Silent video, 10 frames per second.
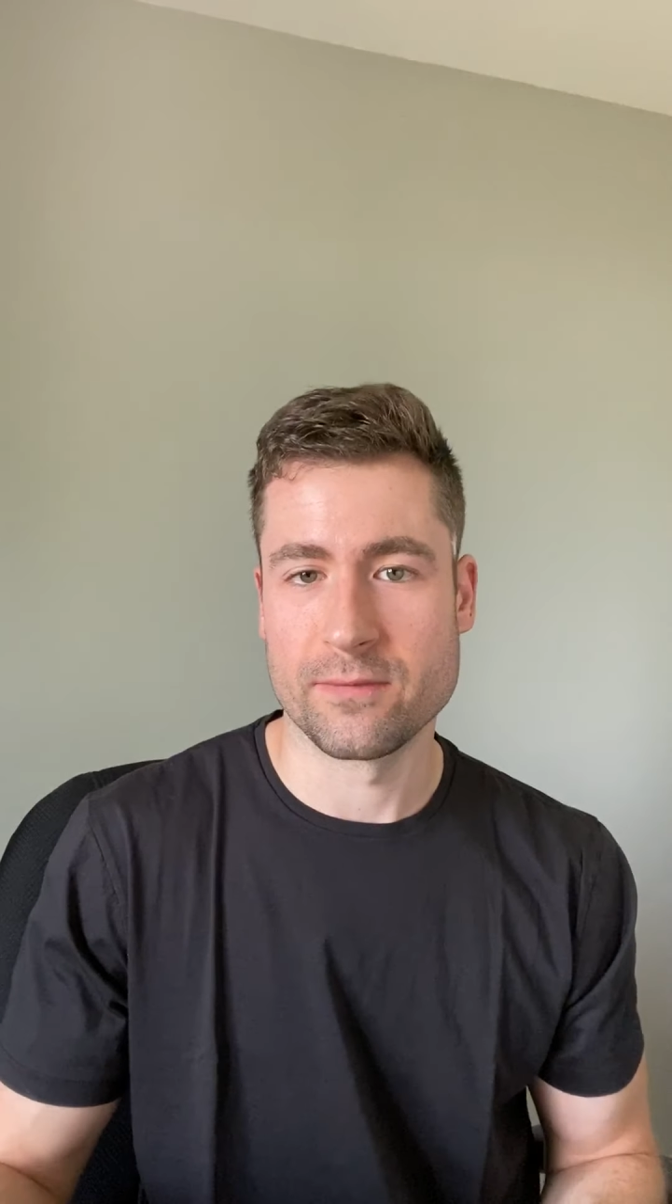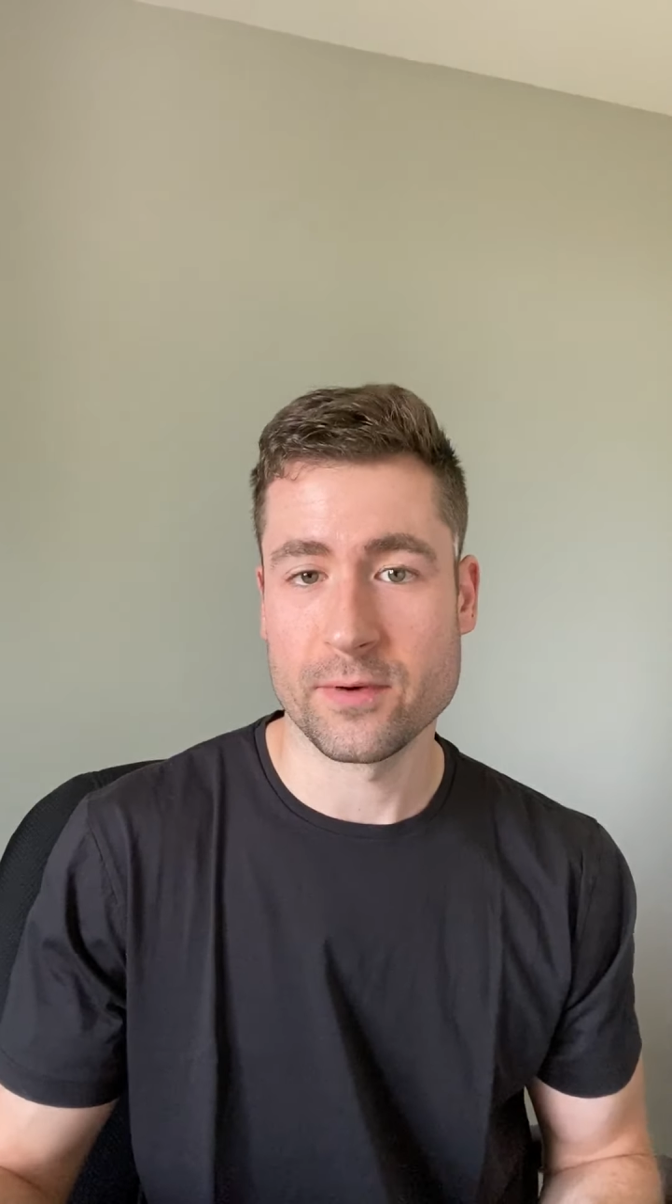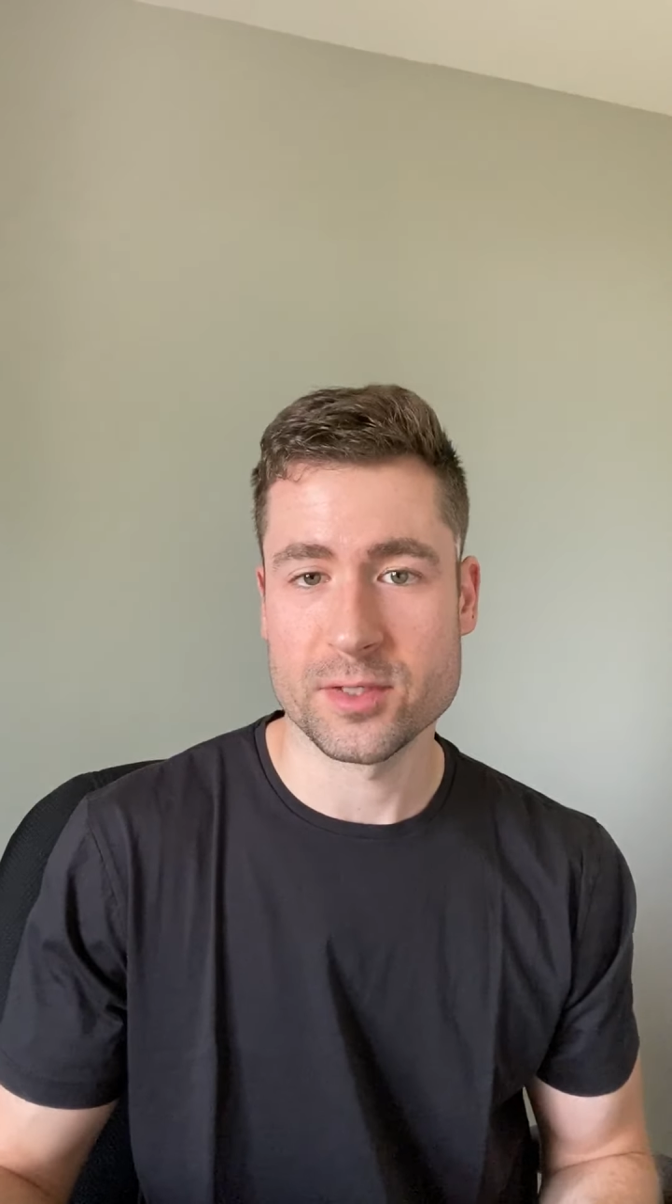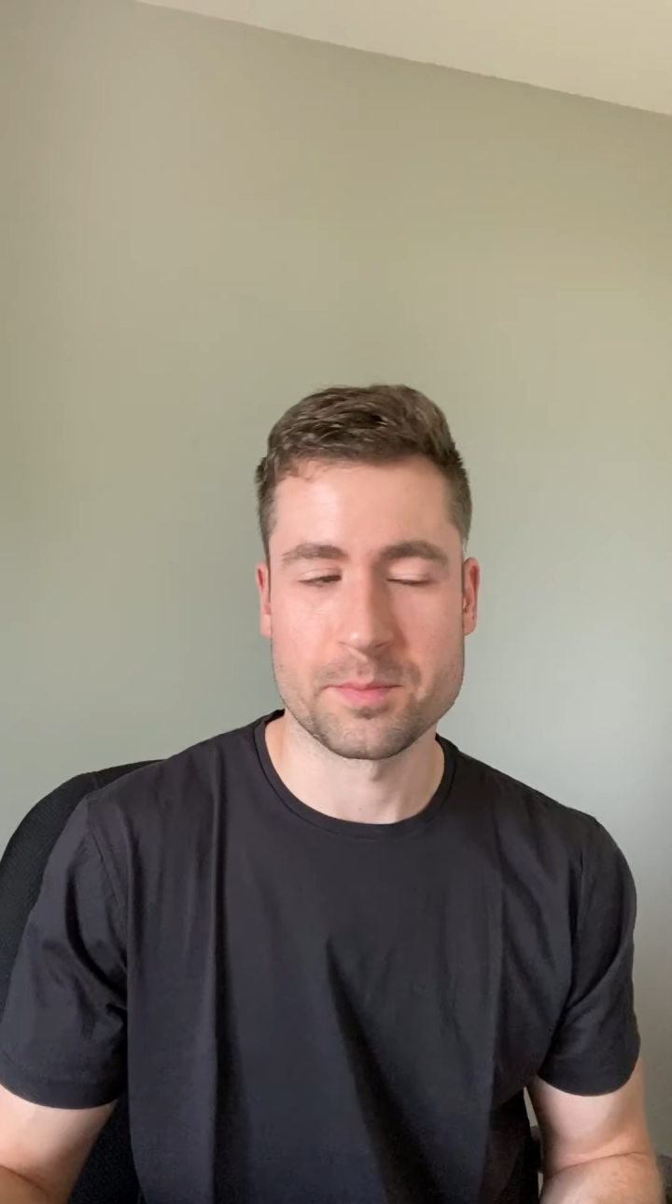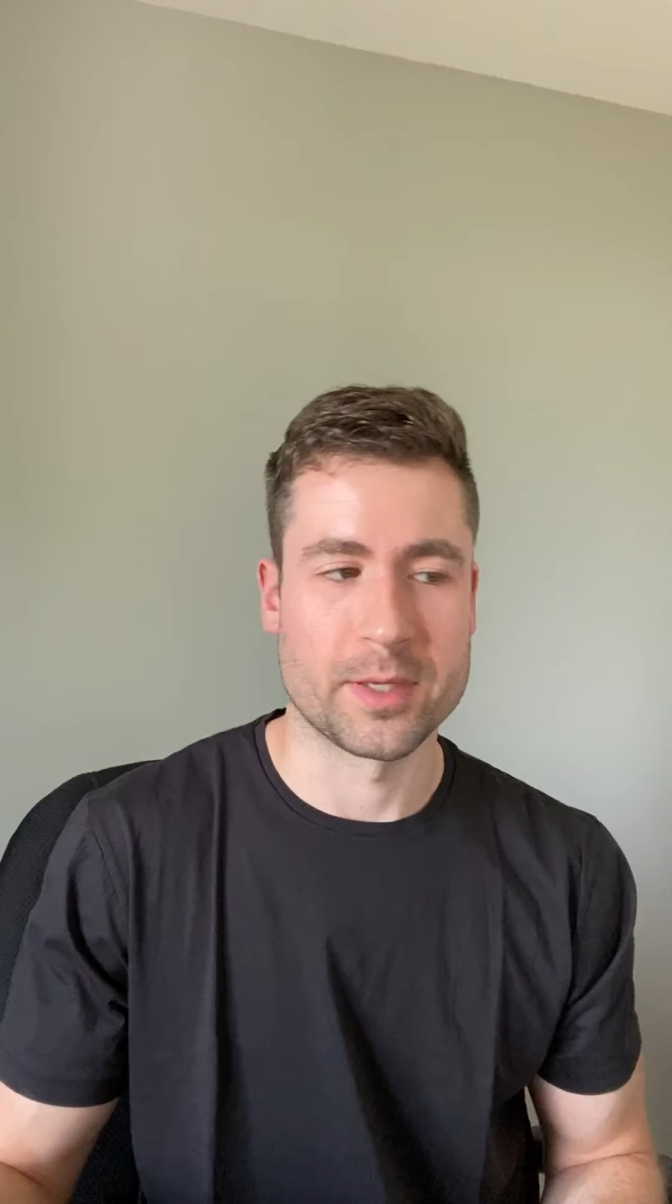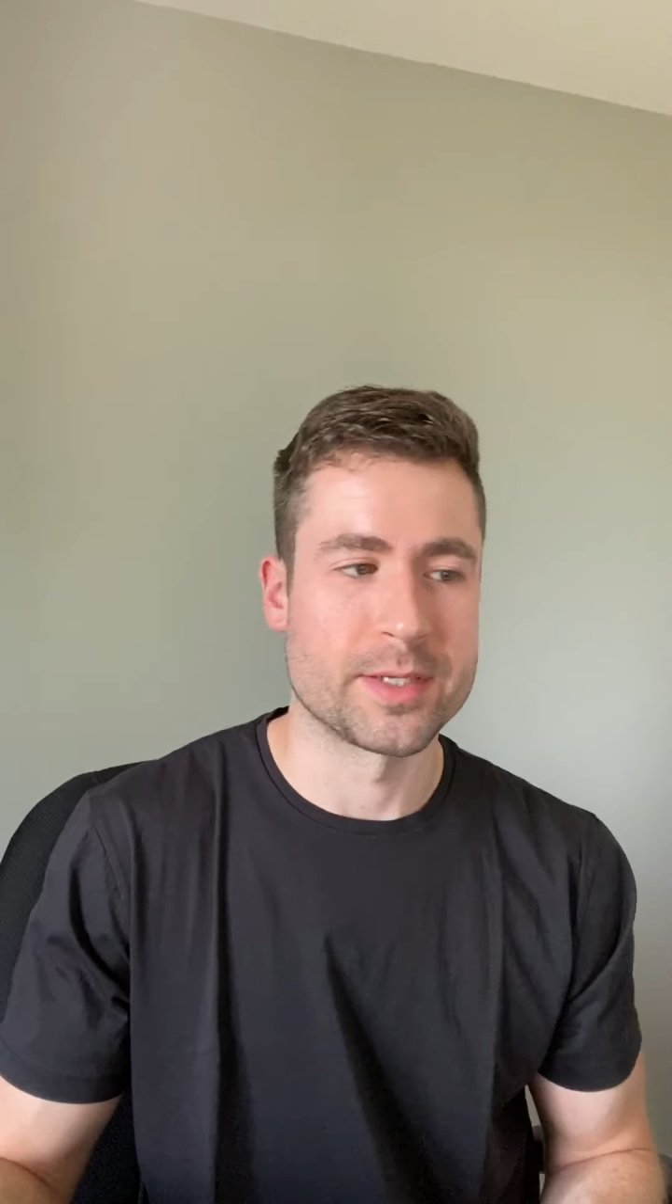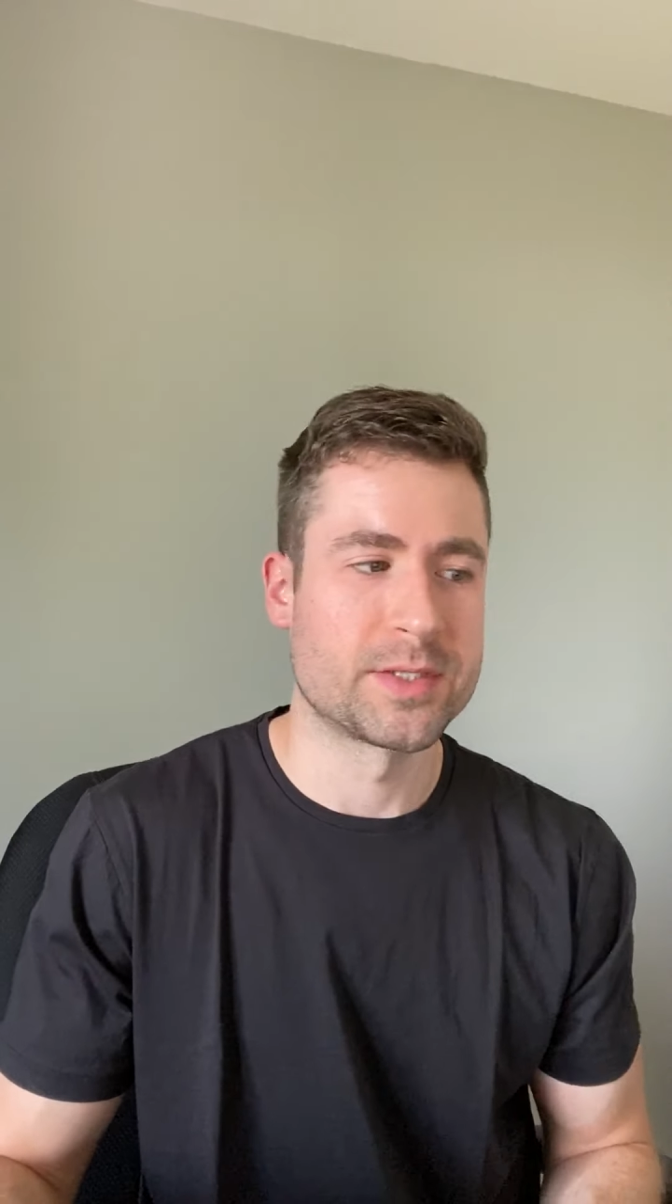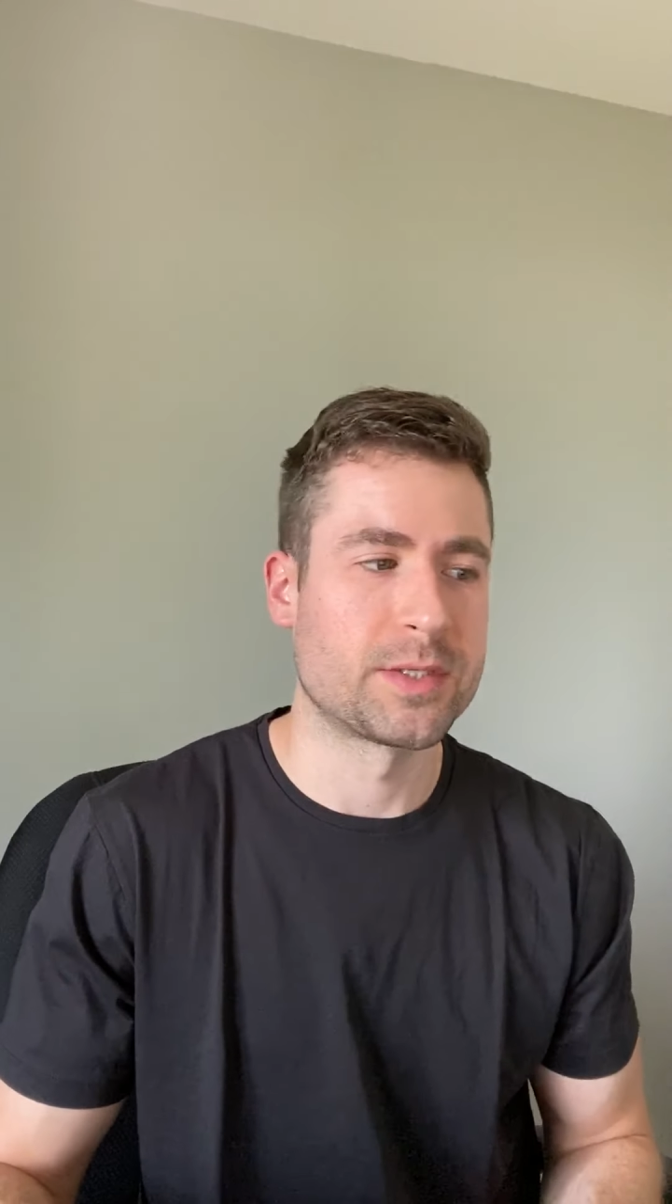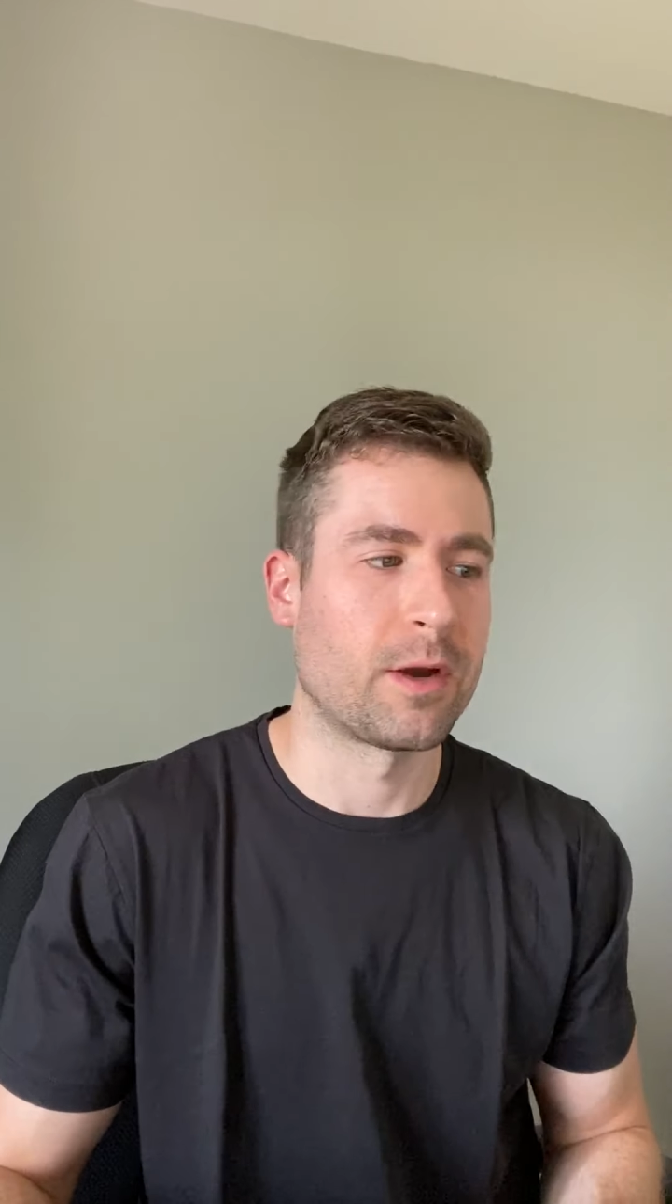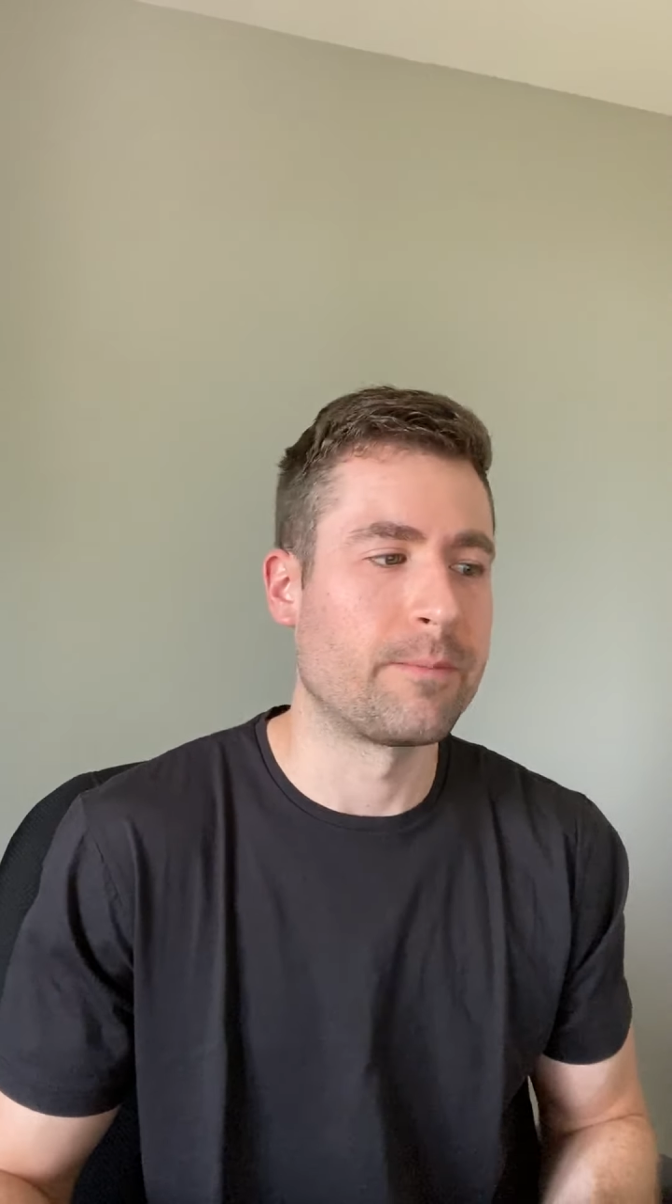the first place.
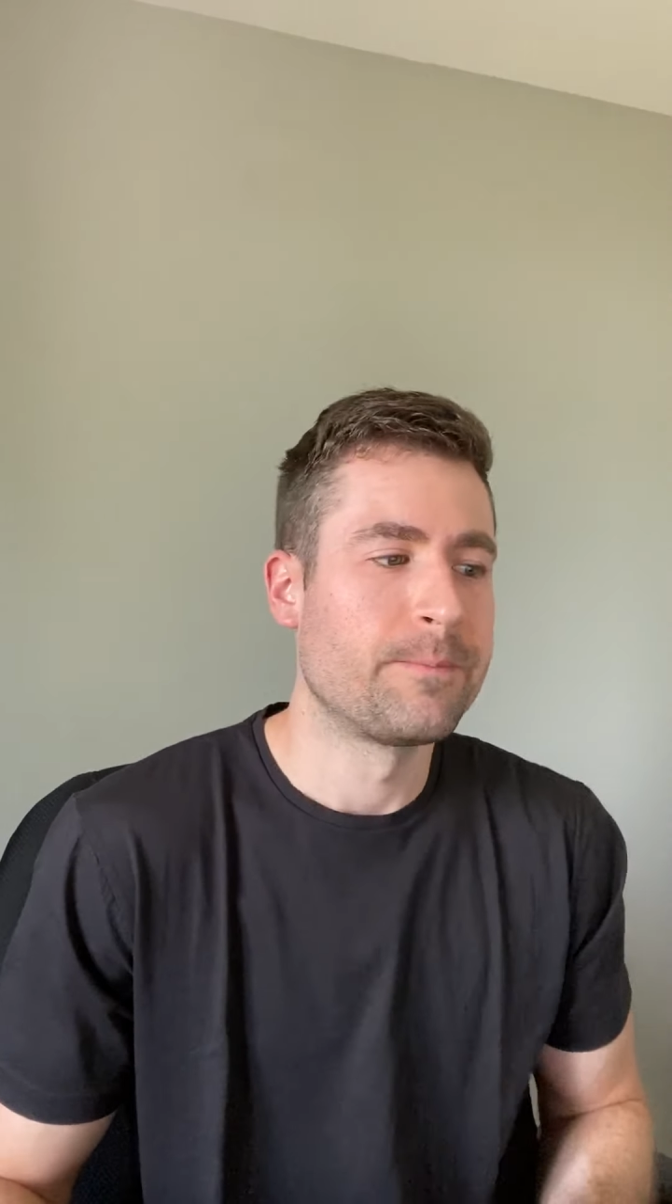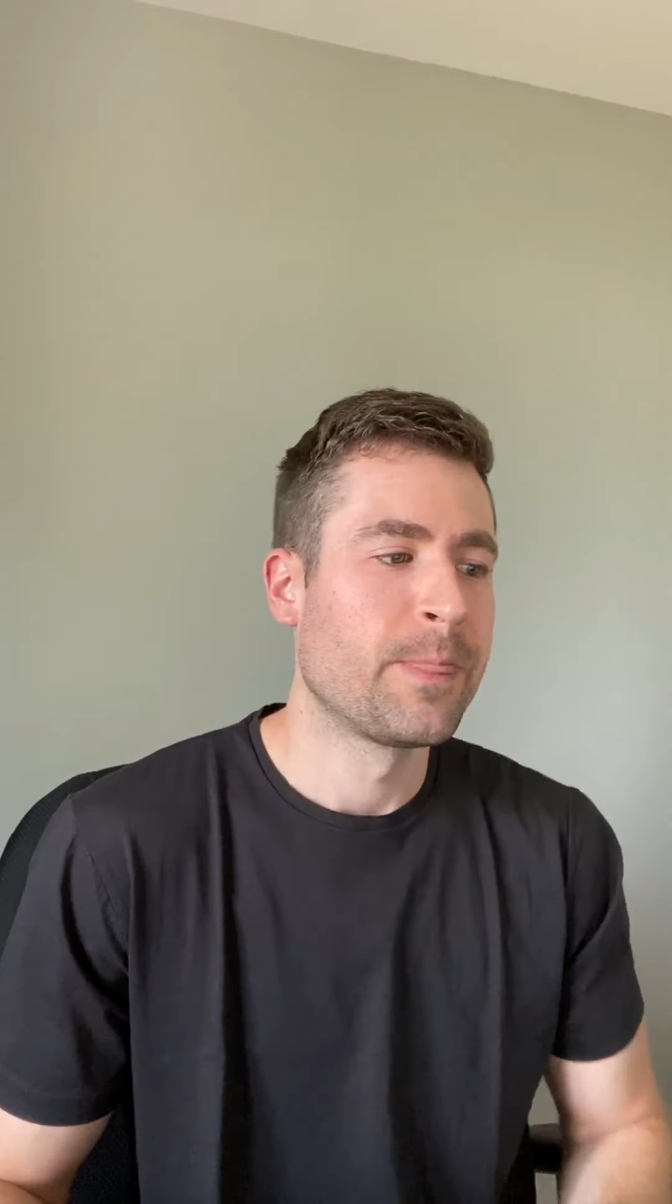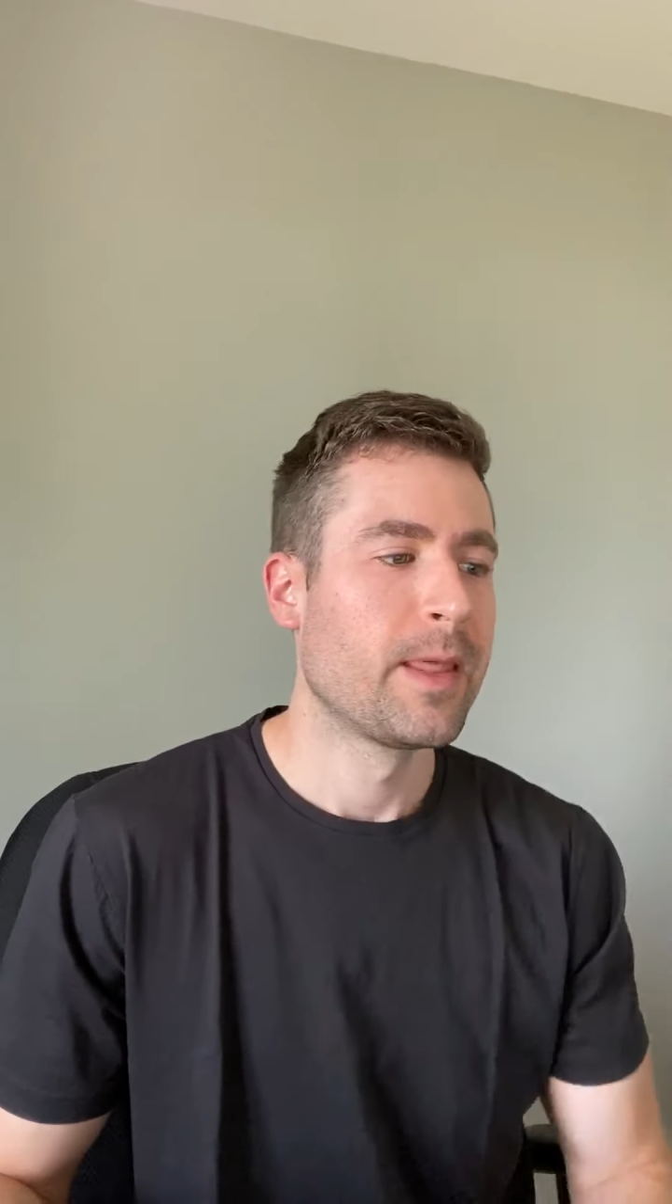So